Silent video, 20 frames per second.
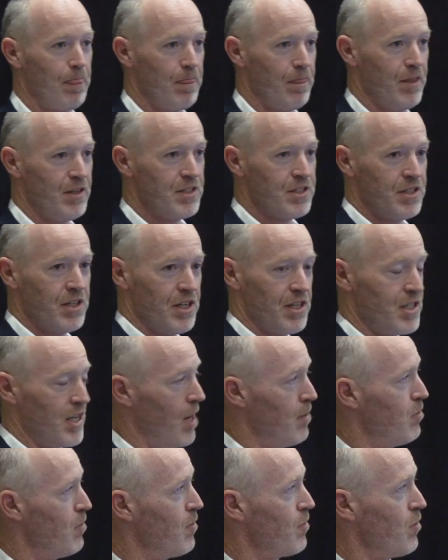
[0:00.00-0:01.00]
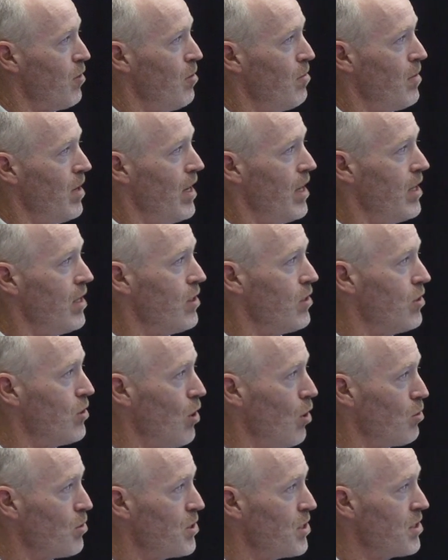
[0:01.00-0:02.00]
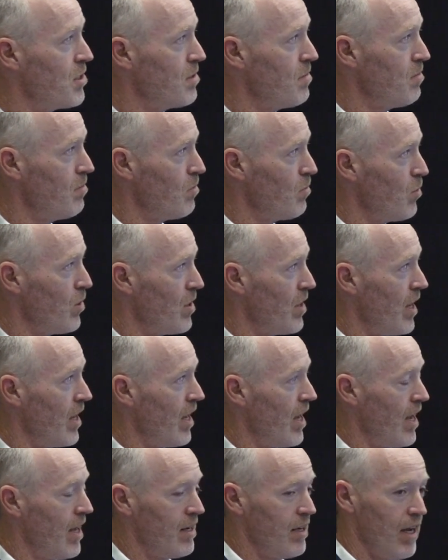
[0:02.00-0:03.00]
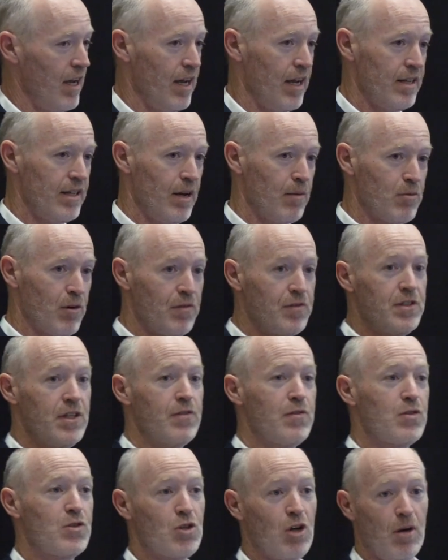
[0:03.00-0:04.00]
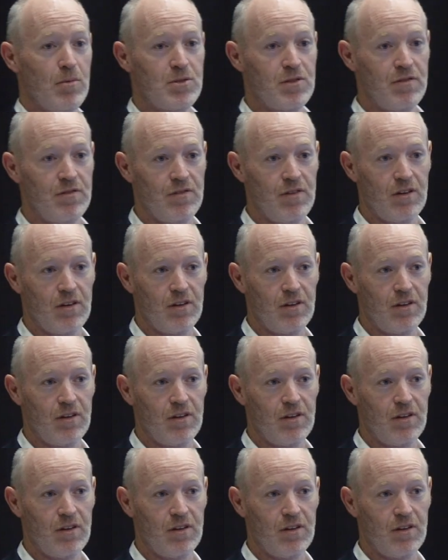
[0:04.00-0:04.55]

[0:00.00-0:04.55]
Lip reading: This is an example from a gold system where they had a number of different types of